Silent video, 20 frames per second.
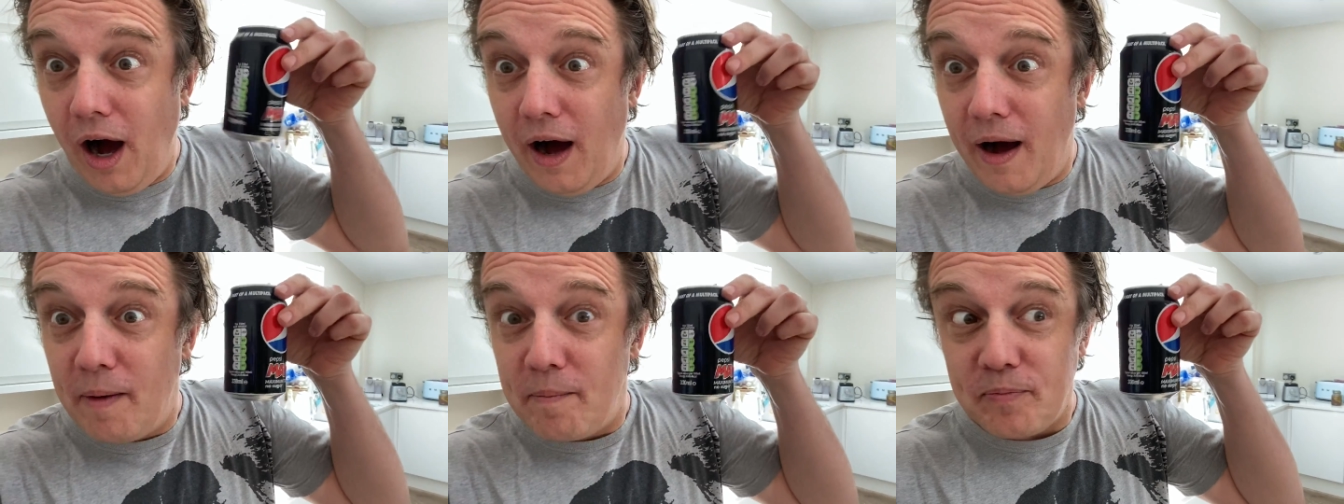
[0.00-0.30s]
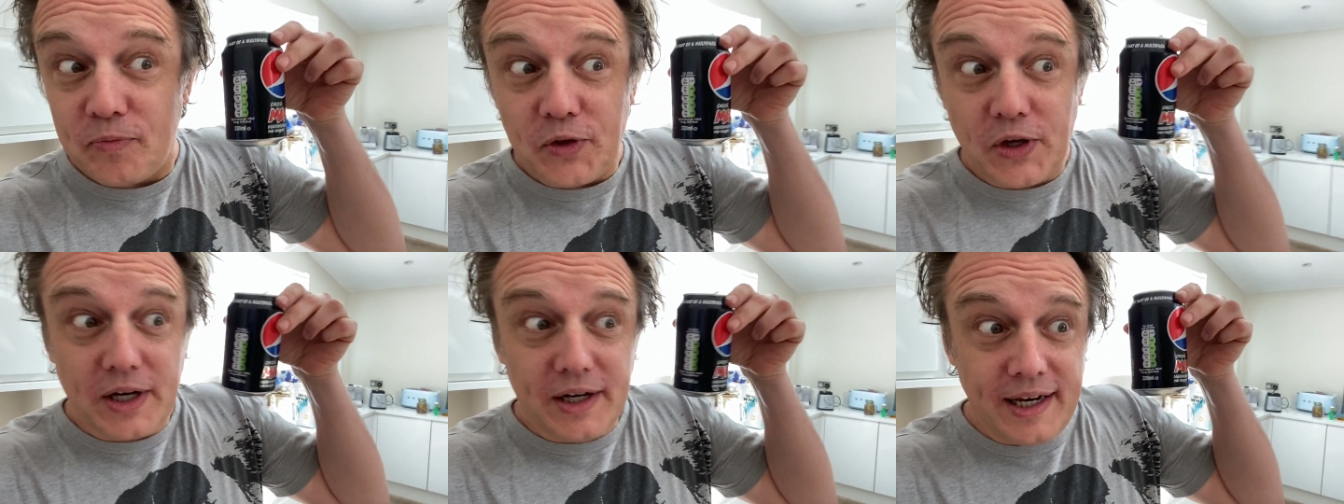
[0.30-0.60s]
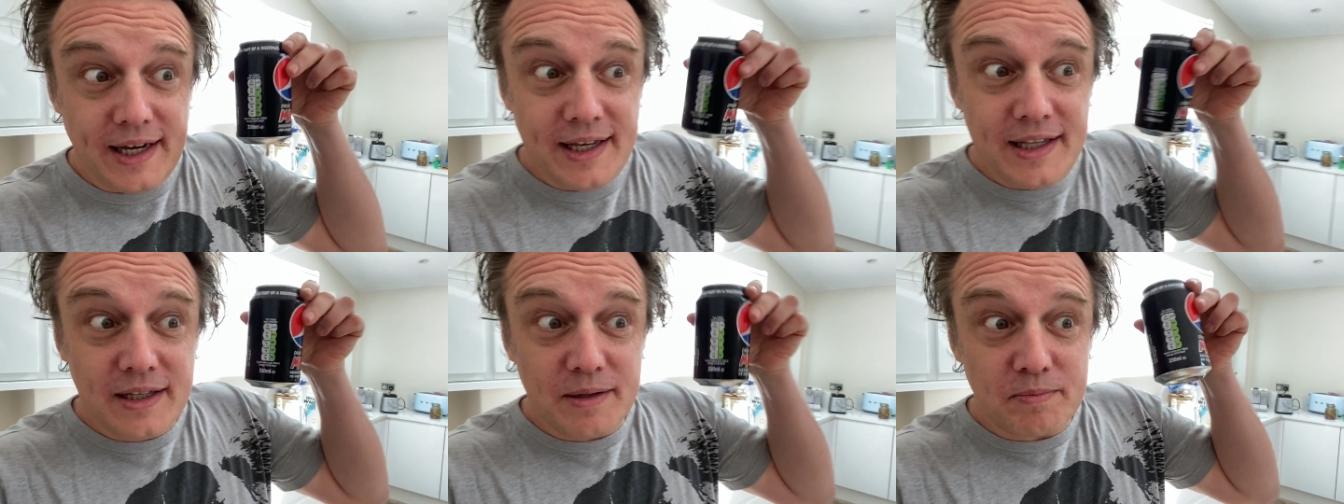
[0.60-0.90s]
you can
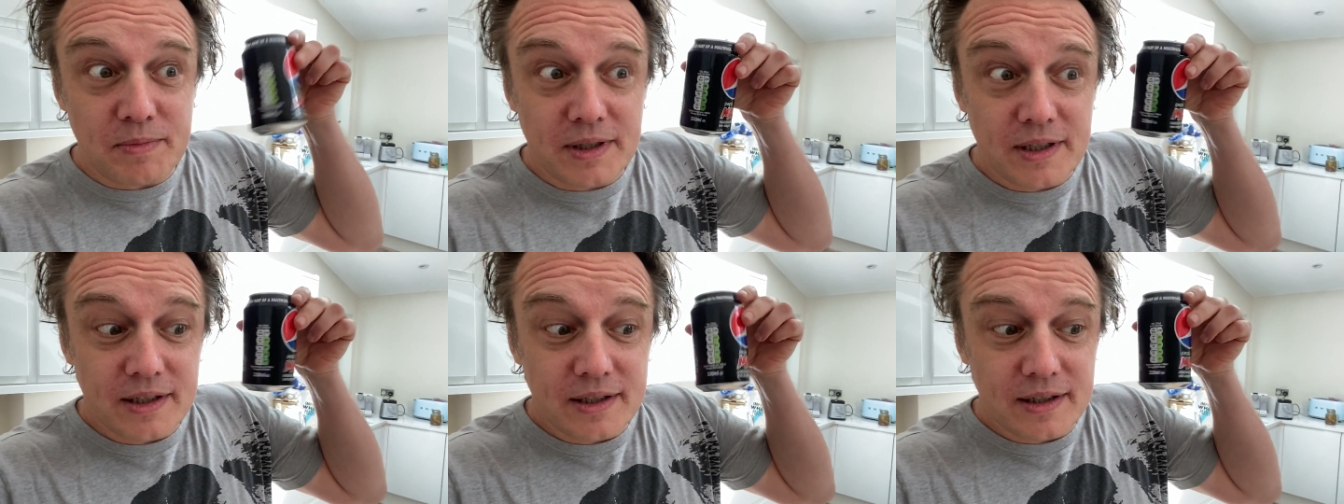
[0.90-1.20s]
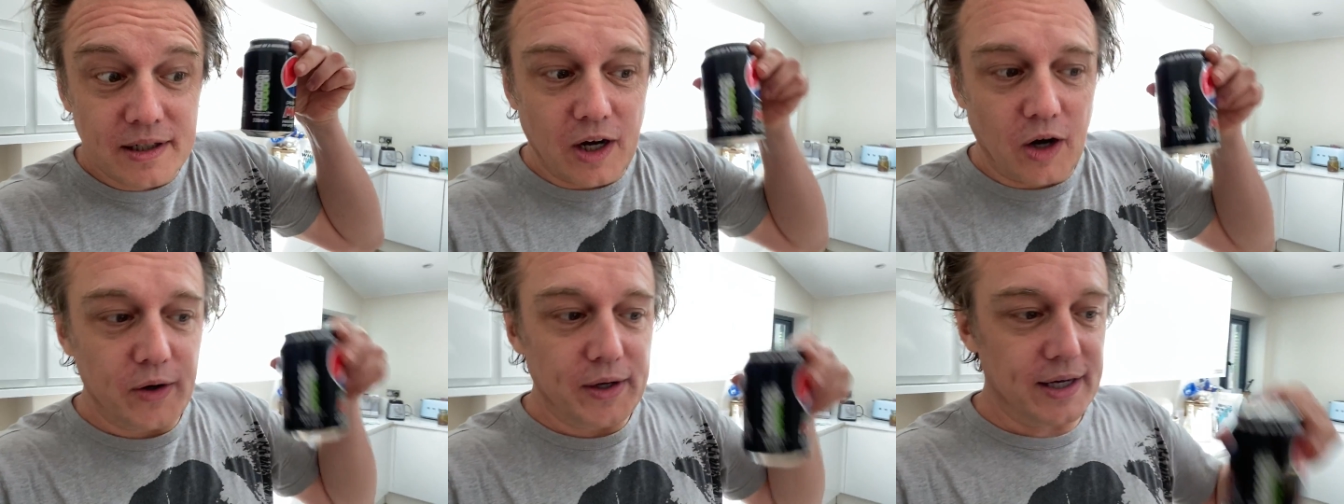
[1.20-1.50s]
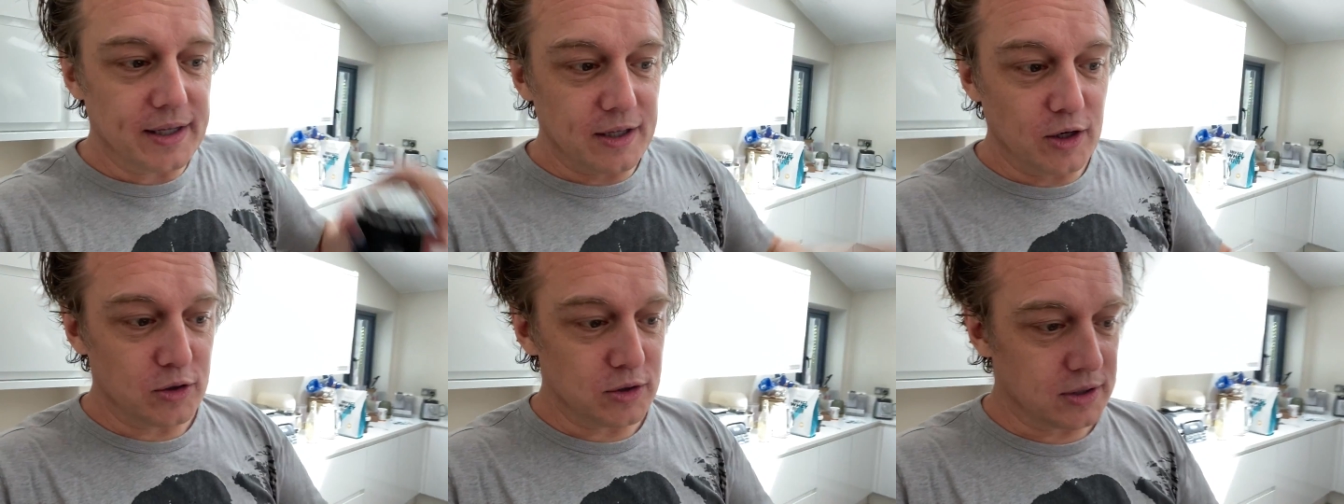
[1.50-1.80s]
hear them. Oh yeah,
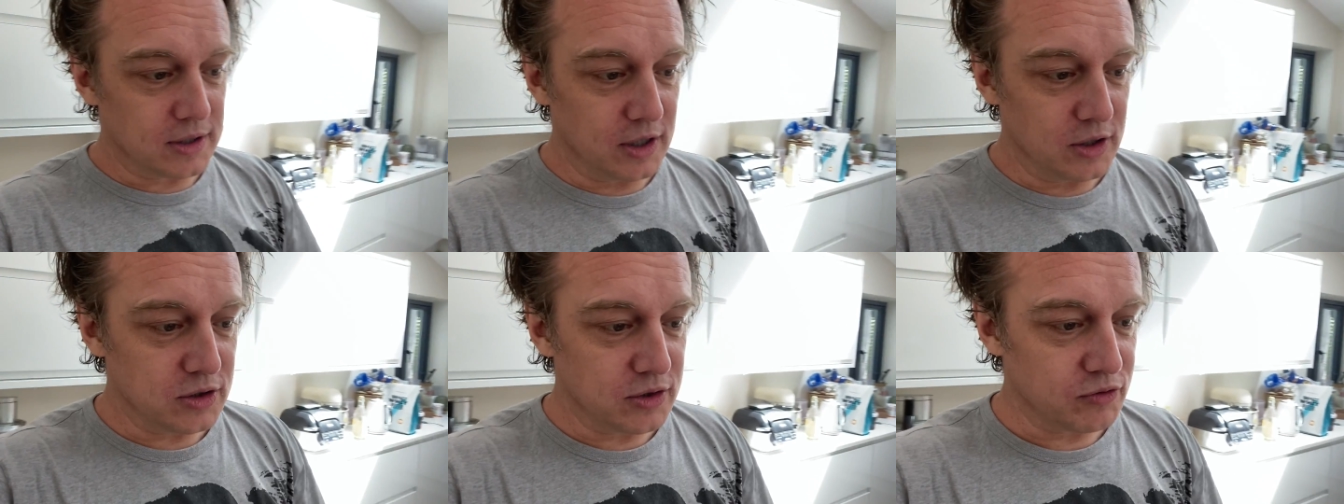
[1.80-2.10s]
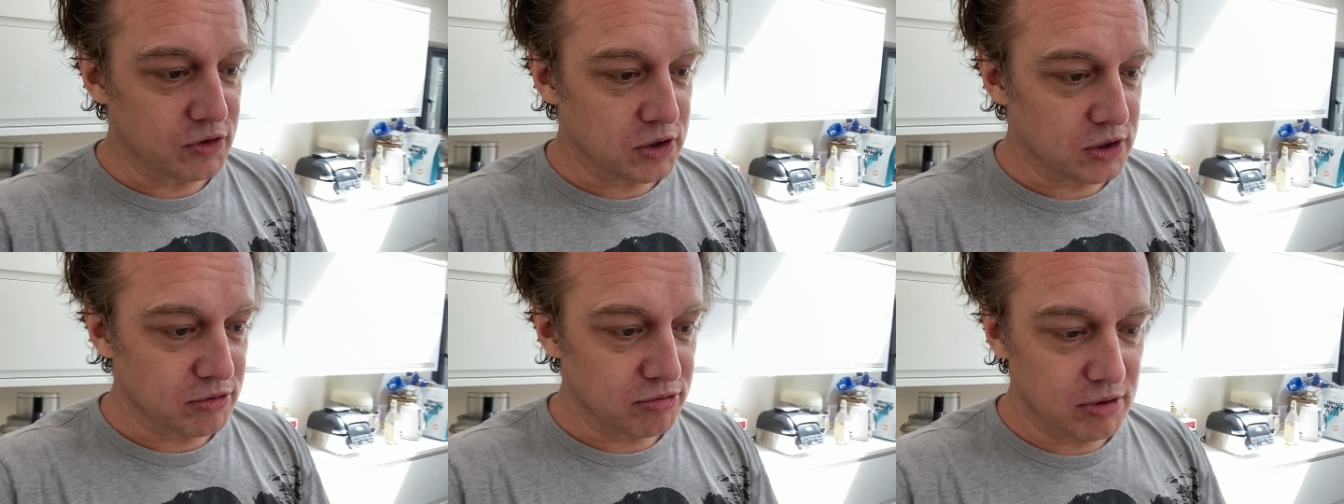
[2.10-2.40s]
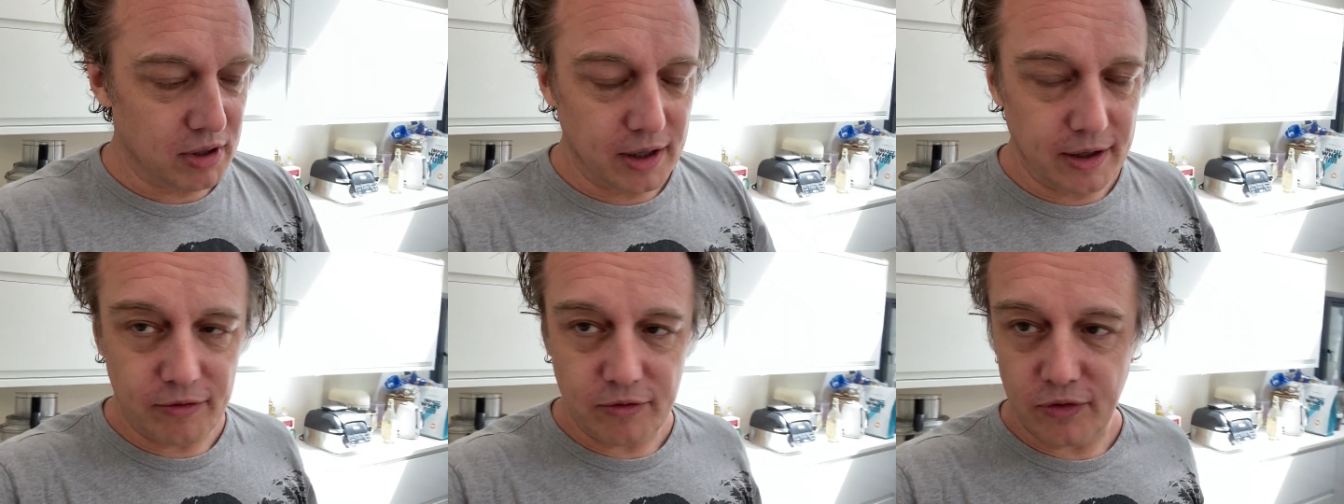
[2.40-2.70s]
those those have just
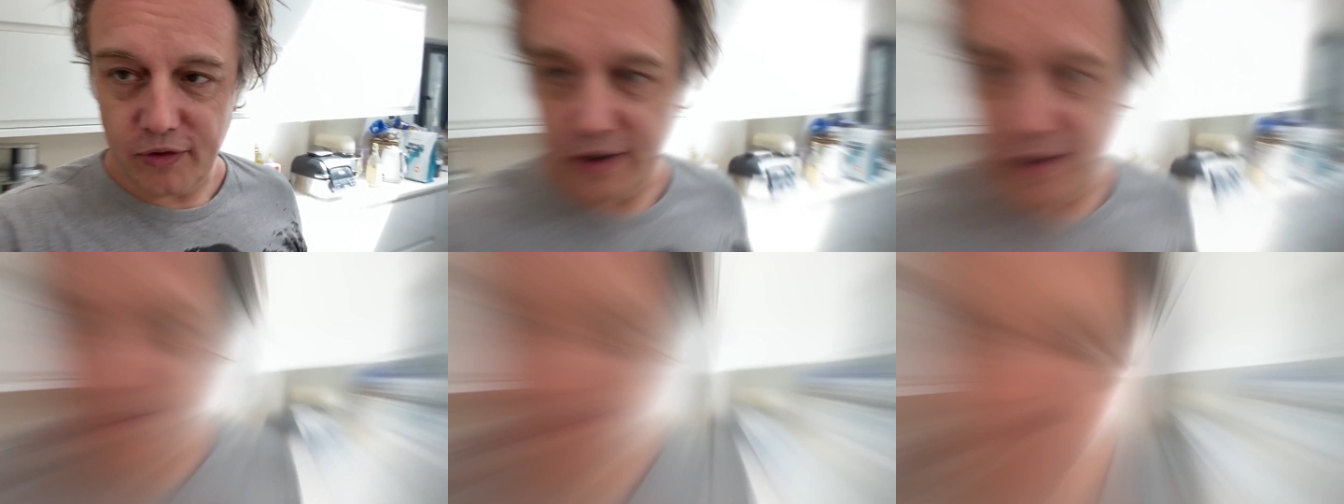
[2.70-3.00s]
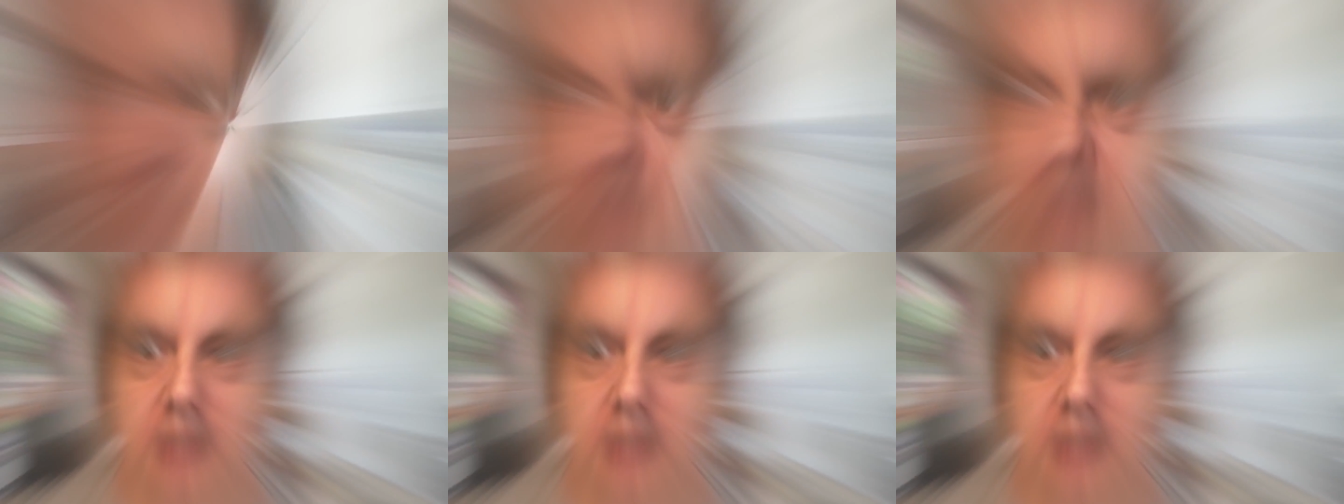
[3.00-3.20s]
arrived for you.